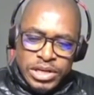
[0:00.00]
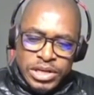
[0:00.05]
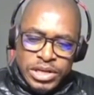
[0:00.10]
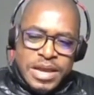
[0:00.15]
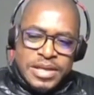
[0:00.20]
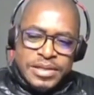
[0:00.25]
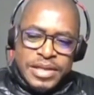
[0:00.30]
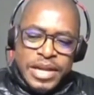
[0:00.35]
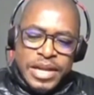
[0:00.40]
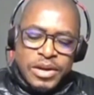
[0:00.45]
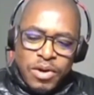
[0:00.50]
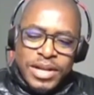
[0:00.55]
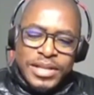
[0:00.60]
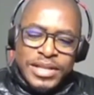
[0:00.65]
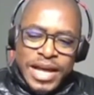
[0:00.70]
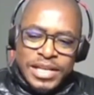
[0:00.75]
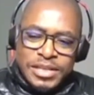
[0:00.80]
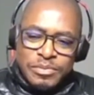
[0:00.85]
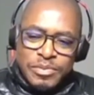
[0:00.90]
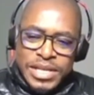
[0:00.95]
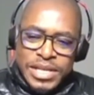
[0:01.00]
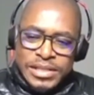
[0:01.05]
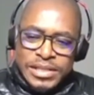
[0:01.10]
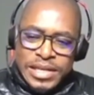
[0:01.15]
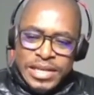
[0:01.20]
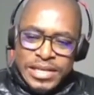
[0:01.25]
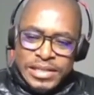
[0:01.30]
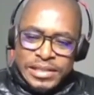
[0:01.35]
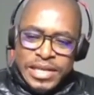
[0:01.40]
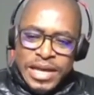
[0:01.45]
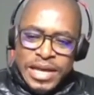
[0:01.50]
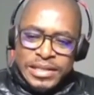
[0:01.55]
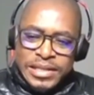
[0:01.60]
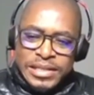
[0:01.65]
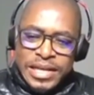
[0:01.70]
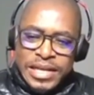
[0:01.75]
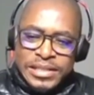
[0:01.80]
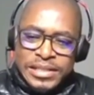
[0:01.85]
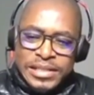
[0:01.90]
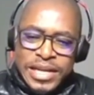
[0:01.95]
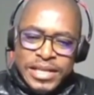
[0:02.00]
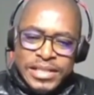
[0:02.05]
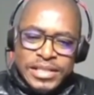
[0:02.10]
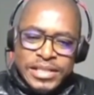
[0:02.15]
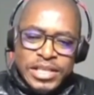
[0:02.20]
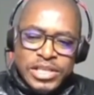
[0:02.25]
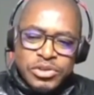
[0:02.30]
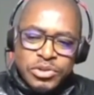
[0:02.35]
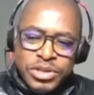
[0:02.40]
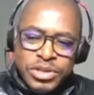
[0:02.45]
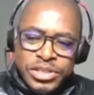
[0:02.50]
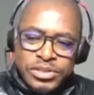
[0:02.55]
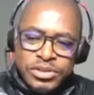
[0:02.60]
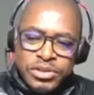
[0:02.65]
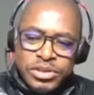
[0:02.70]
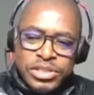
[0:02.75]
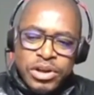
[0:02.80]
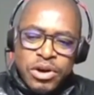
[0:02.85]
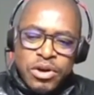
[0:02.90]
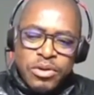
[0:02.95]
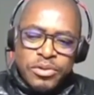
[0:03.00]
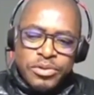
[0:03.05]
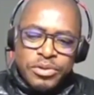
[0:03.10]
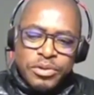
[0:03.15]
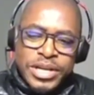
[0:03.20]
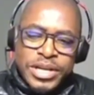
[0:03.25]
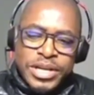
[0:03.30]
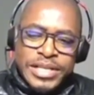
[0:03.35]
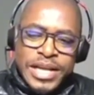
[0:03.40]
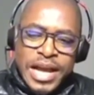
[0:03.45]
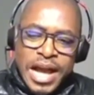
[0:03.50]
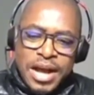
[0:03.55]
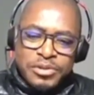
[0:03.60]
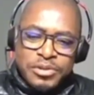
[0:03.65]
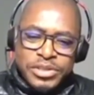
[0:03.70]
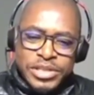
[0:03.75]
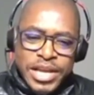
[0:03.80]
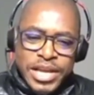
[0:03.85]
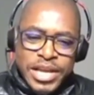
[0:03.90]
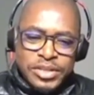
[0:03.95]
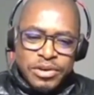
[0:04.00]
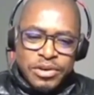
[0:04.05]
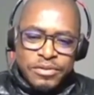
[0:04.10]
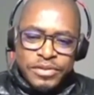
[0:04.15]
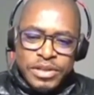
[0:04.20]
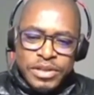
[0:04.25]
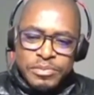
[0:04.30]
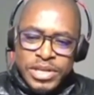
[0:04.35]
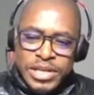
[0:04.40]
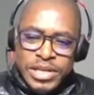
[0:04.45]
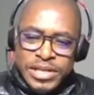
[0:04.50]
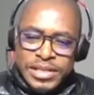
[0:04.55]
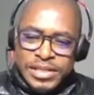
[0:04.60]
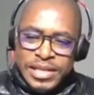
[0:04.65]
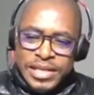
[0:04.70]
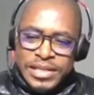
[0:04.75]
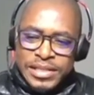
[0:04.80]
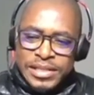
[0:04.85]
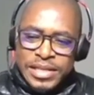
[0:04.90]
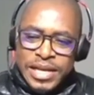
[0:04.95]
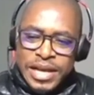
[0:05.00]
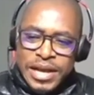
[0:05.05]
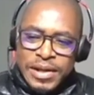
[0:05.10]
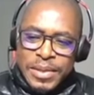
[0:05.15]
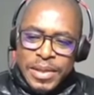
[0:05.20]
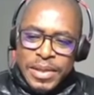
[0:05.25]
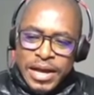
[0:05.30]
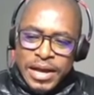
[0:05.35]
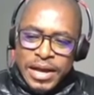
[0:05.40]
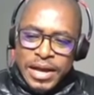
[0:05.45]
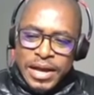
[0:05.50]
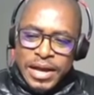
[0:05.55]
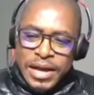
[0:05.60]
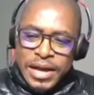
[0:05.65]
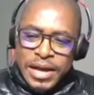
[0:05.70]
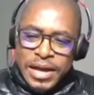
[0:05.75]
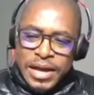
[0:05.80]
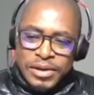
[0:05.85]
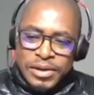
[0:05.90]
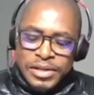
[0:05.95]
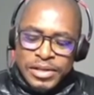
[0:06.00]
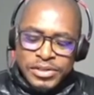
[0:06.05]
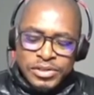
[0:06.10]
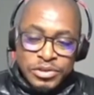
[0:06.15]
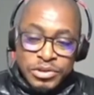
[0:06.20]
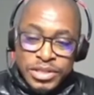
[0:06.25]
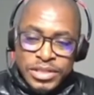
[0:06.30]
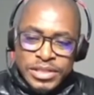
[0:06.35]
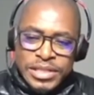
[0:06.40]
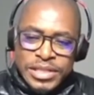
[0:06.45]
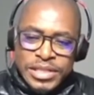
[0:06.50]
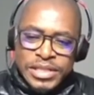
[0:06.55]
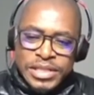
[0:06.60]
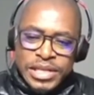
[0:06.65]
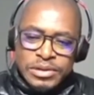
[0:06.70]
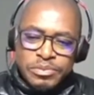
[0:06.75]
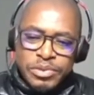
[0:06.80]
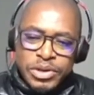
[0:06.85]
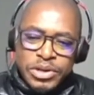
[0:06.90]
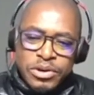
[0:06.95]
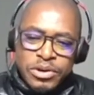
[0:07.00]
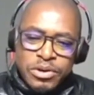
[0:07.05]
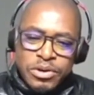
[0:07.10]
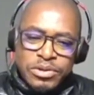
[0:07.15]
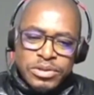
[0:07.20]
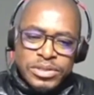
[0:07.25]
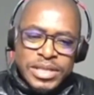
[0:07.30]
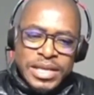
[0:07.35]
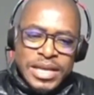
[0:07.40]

then what that means is that it takes the jurisdictional authority outside of the minister's jurisdiction, because